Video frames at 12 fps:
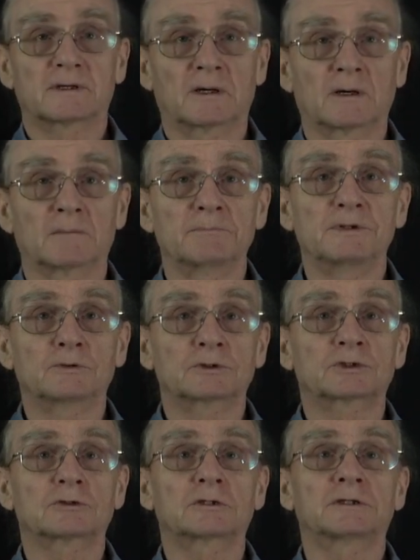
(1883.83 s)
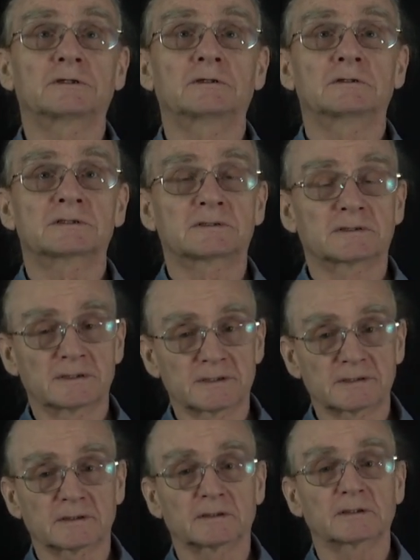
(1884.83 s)
are mutually
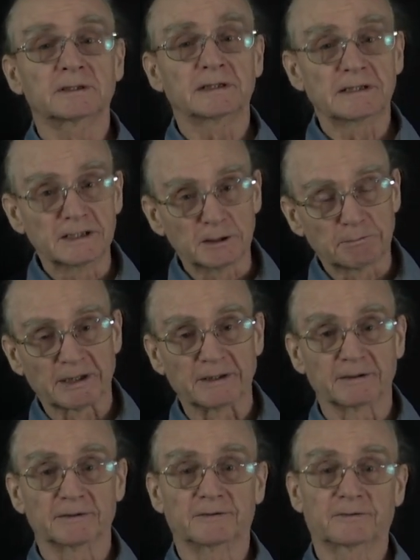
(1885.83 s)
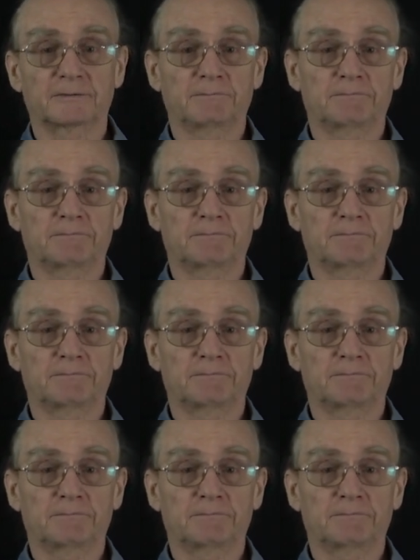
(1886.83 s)
statistically independent.